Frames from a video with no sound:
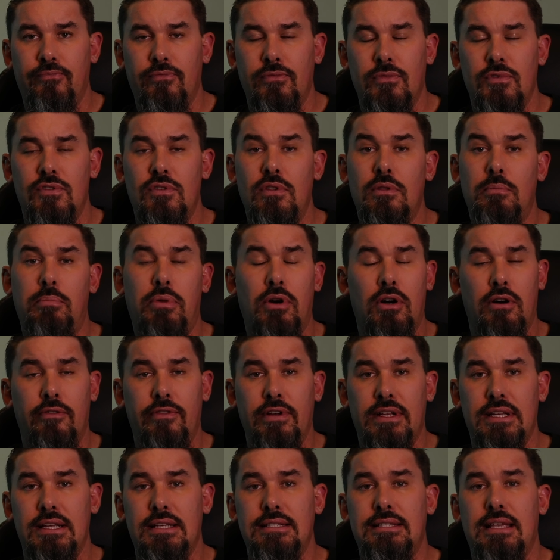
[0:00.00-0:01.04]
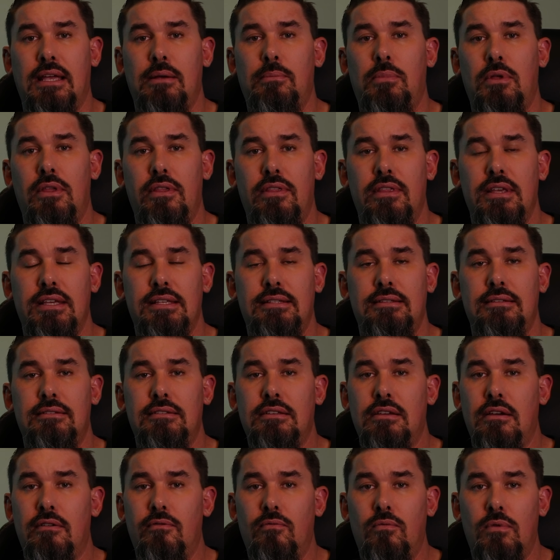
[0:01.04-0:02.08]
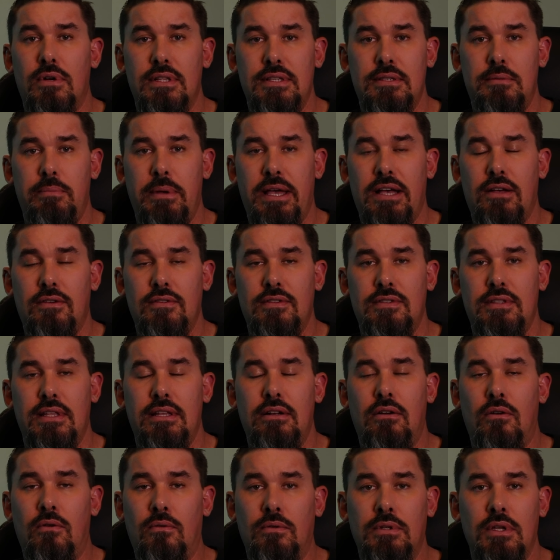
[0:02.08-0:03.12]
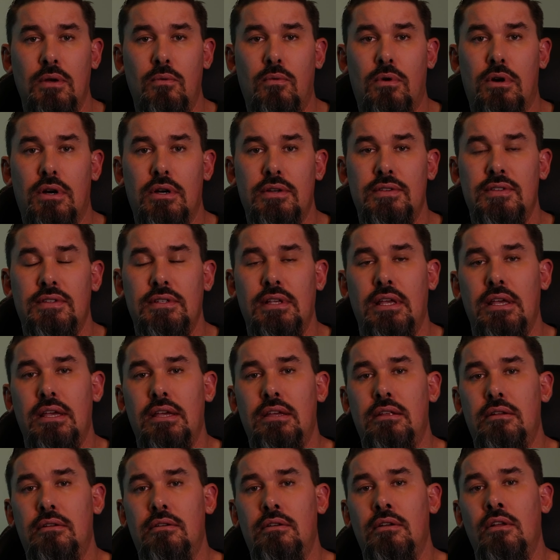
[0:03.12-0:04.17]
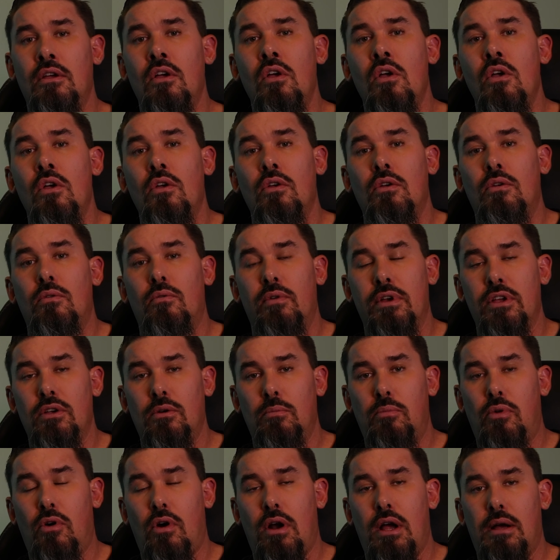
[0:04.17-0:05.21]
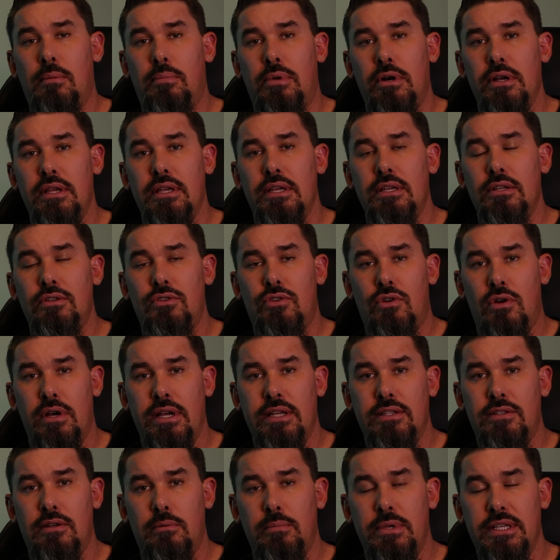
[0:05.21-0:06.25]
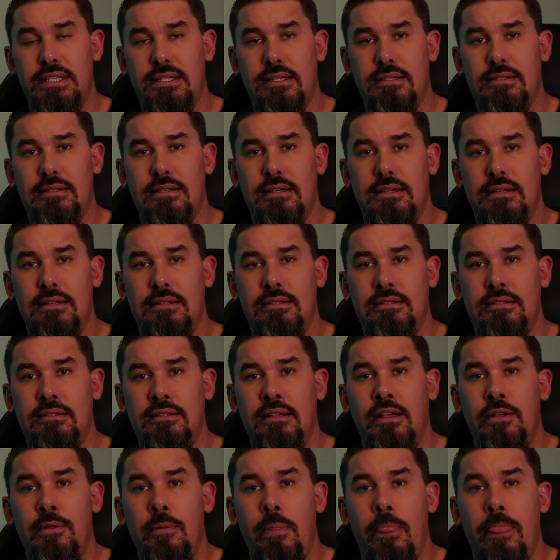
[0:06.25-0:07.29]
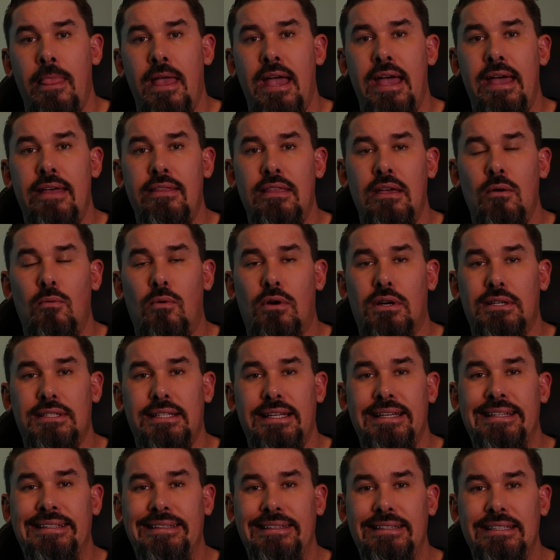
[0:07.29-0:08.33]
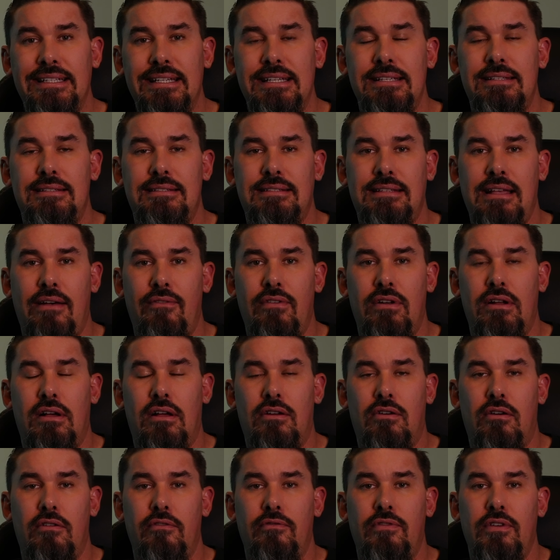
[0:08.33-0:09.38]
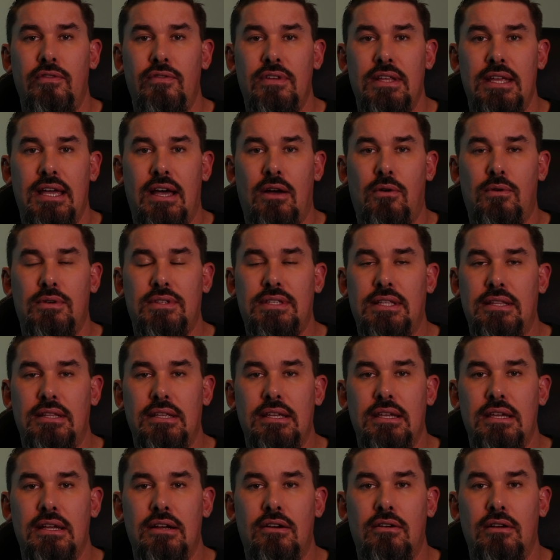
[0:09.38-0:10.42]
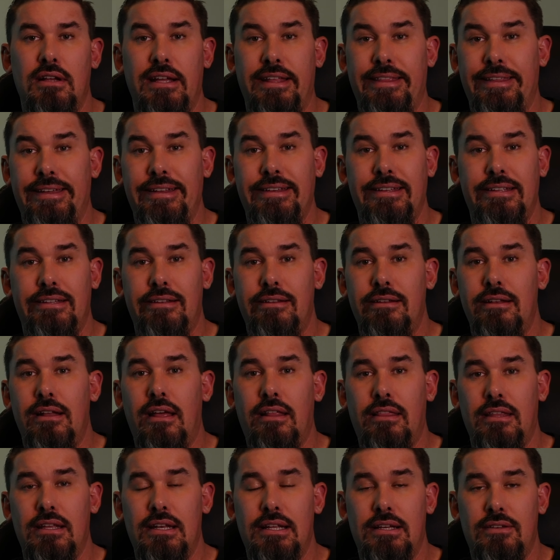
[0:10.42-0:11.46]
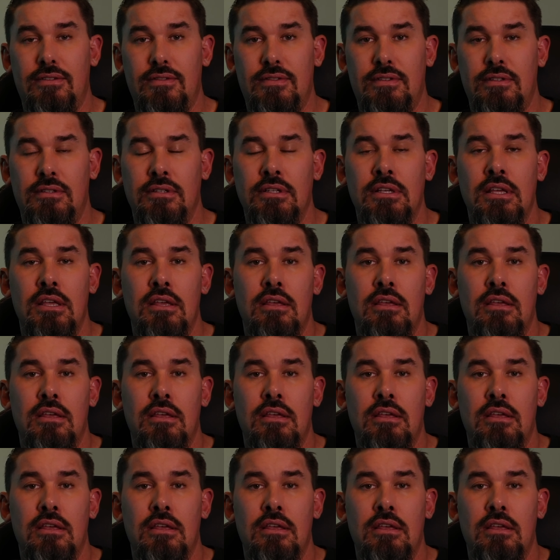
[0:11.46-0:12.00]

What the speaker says: So the perfect example of this is you have one spouse that only works in real property trades or businesses, and they worked at least 750 hours in the year, and they did nothing else.